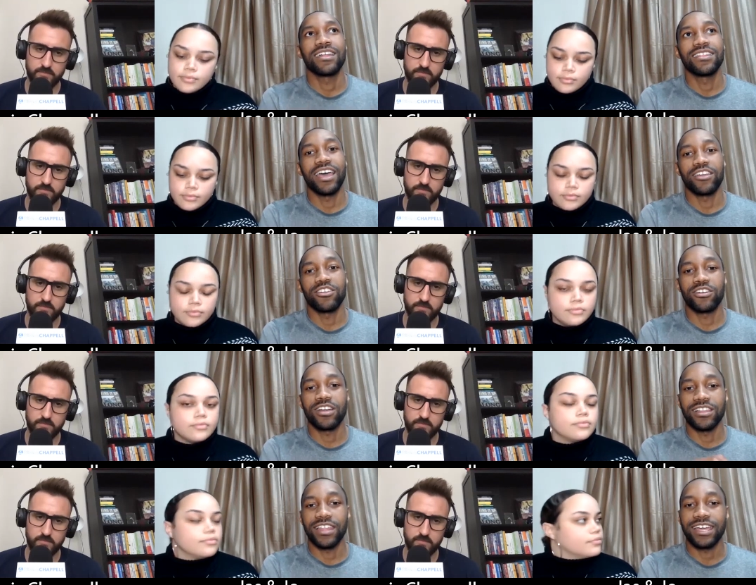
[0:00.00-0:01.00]
Speaker 1: that you're
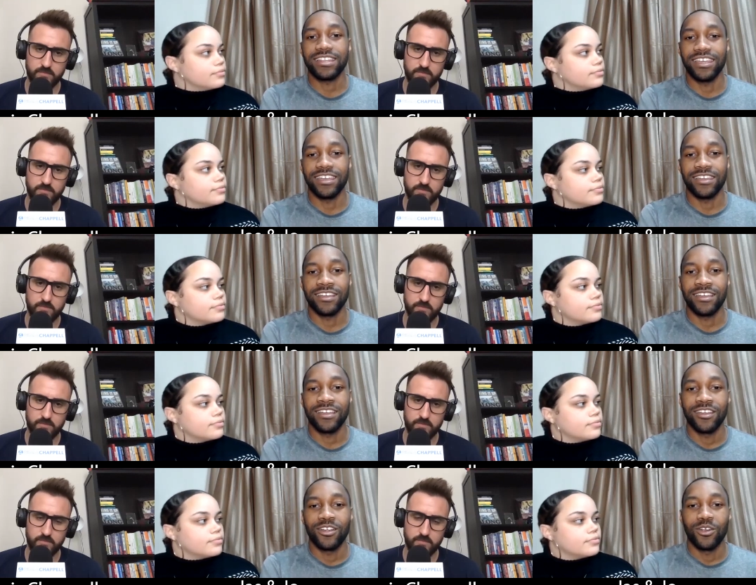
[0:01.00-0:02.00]
collecting
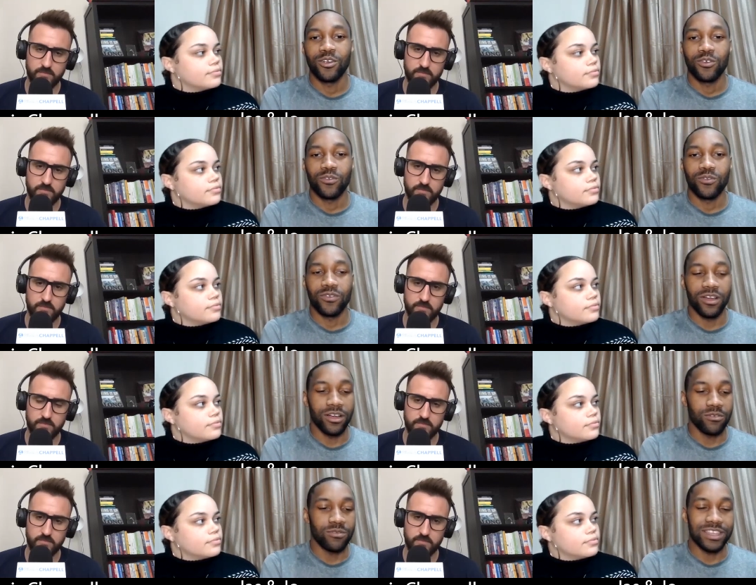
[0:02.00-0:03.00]

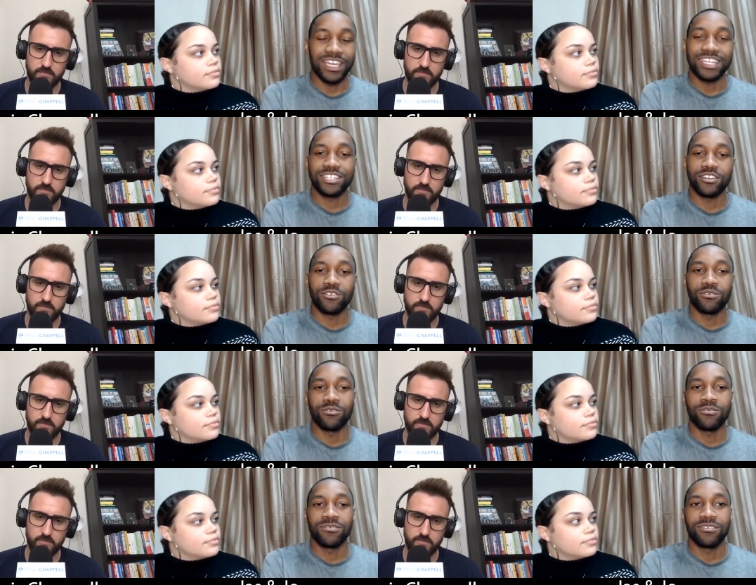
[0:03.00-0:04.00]
uh
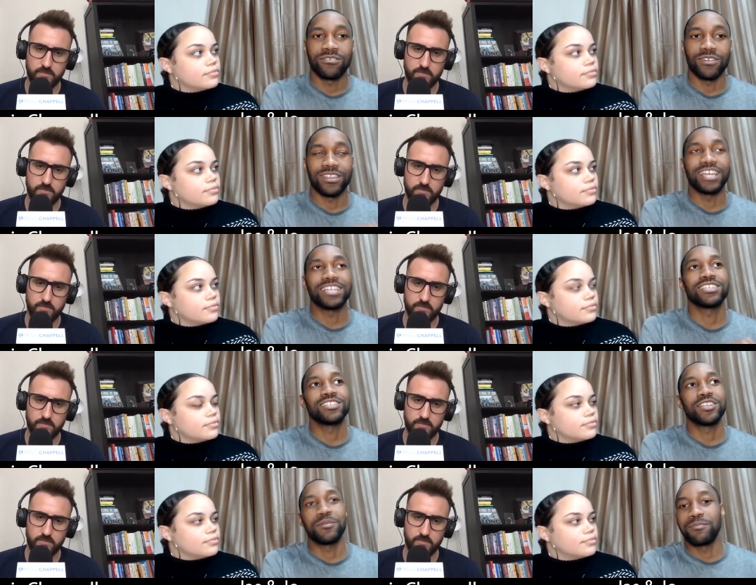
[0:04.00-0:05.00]
relational
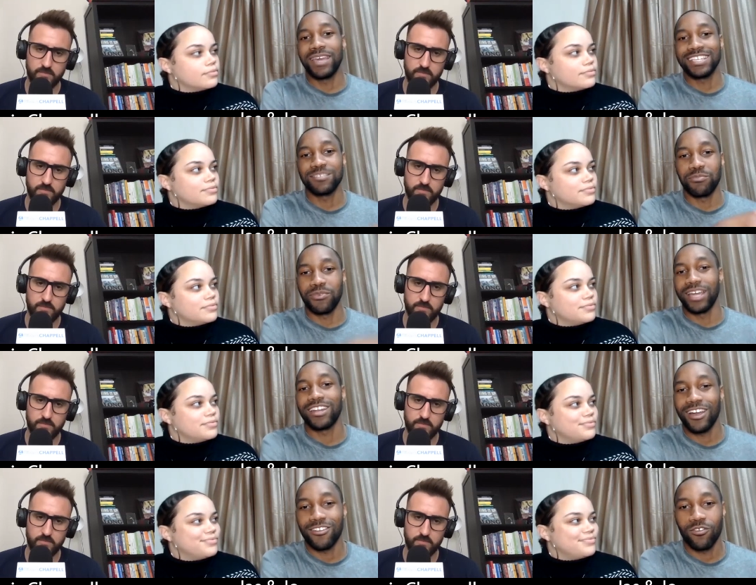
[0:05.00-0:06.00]
relationship based bread
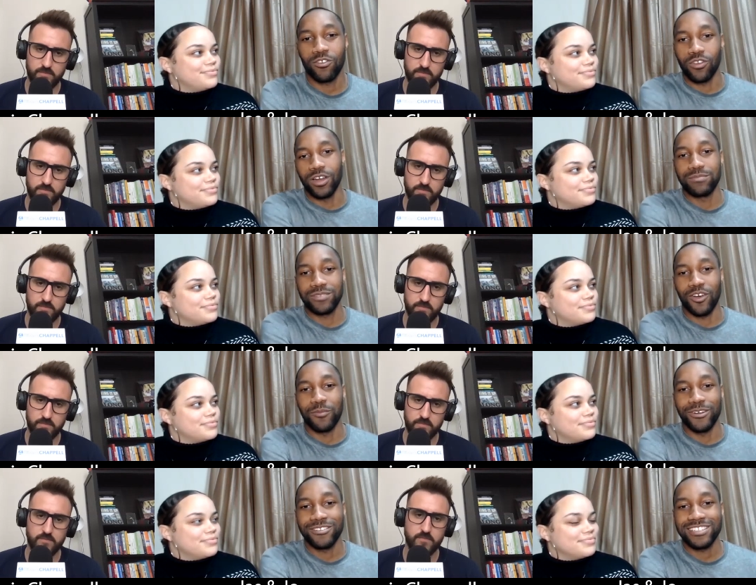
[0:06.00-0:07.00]
breadcrumbs
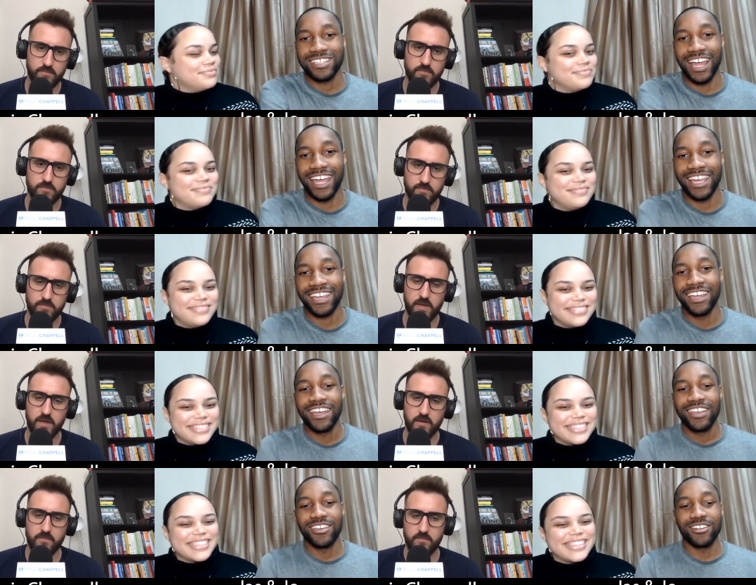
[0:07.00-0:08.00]
almost mm-hmm. like
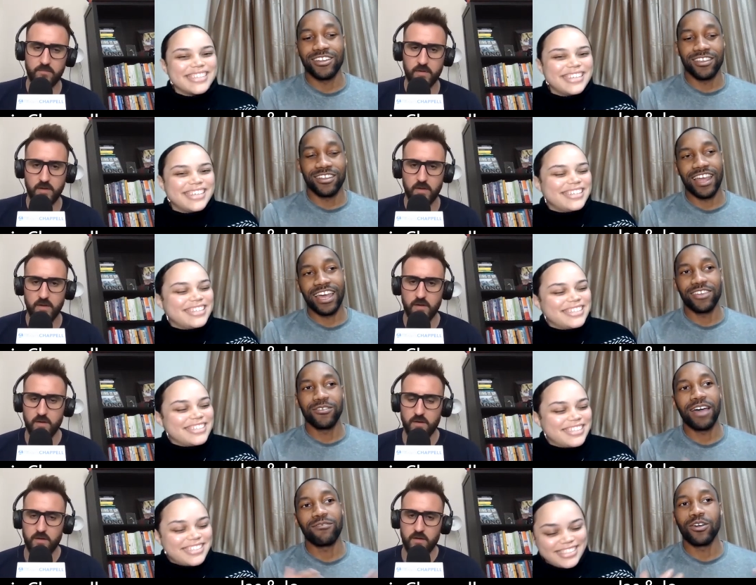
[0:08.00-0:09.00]
yeah like
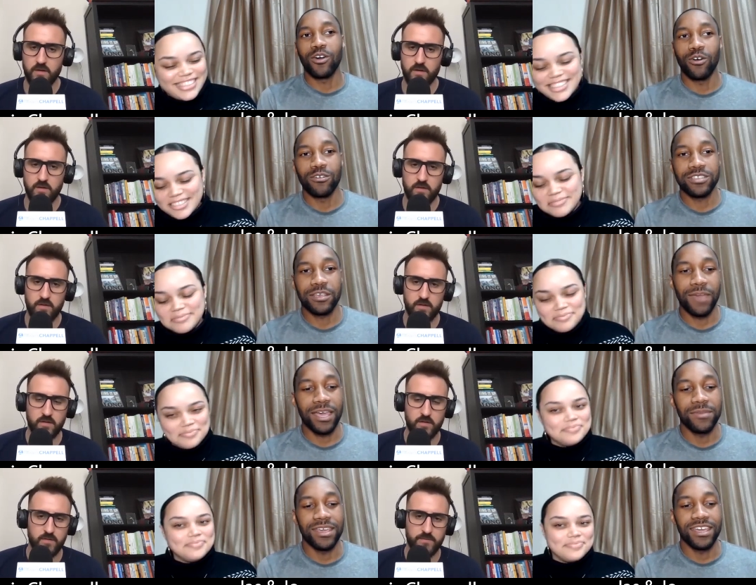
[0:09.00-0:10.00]
you have a goal to
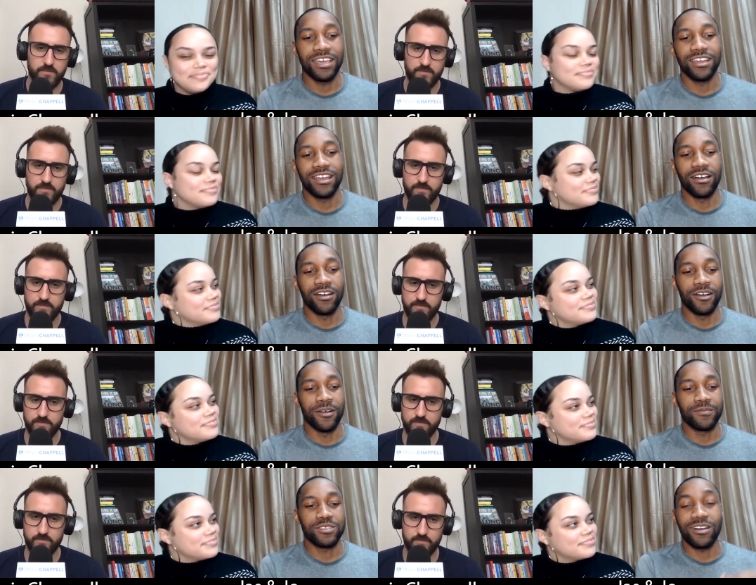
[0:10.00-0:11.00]
maybe eh,
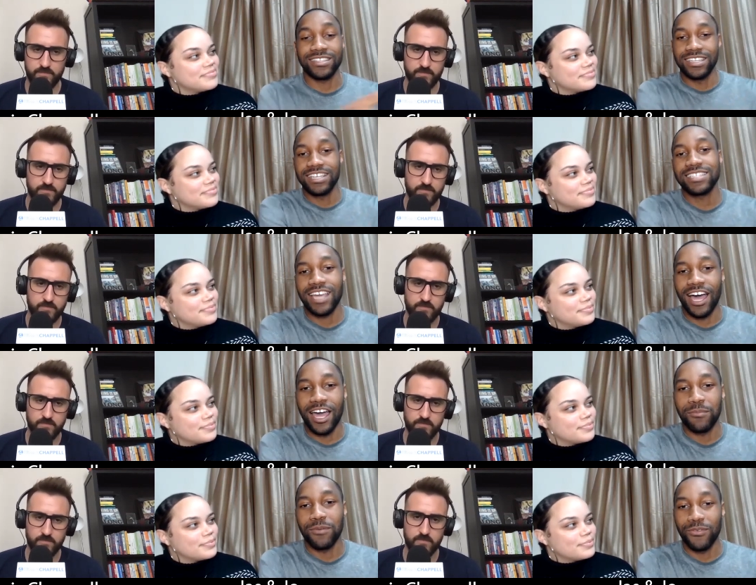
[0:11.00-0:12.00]
um, talk to this
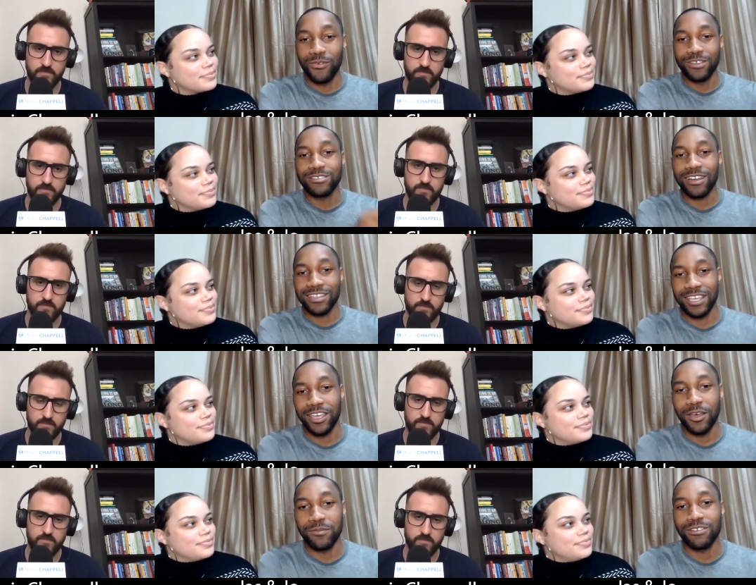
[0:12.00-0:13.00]
guy but before you talk to
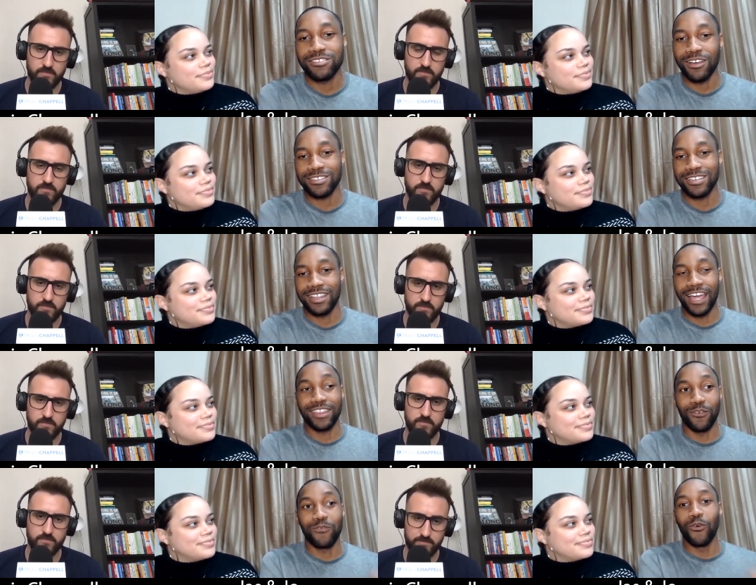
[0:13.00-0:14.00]
him you'll talk to
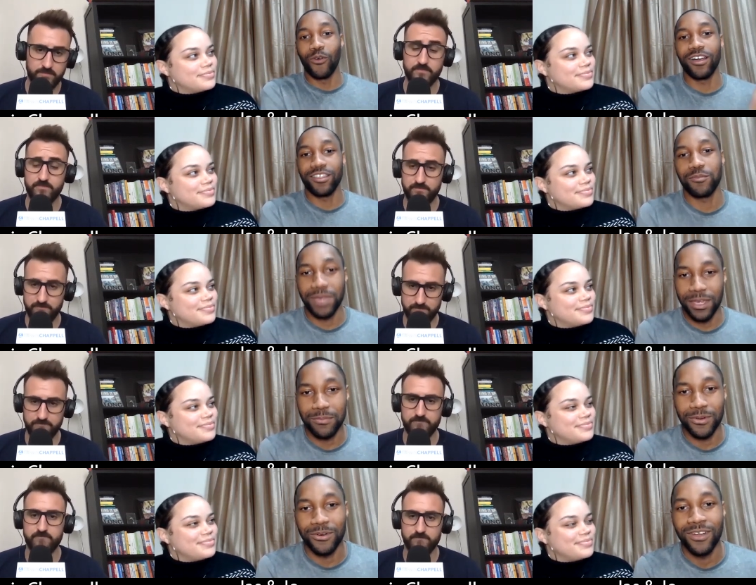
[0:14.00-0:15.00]
like the four other
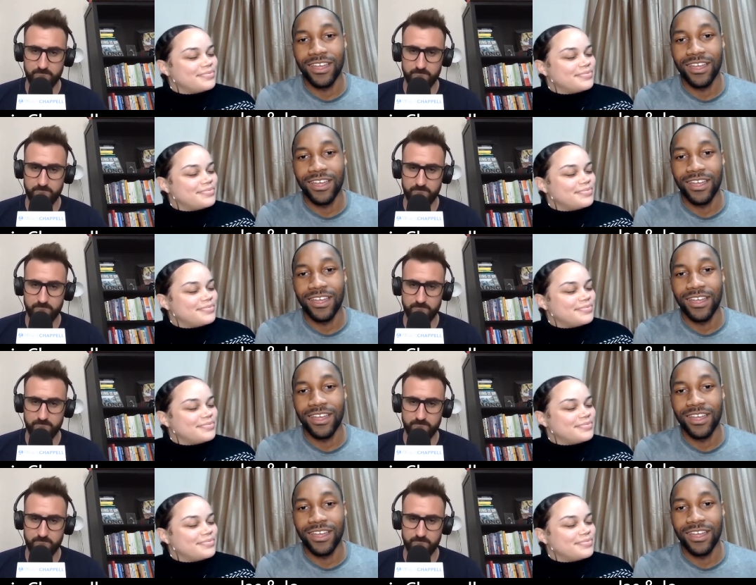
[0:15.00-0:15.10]
people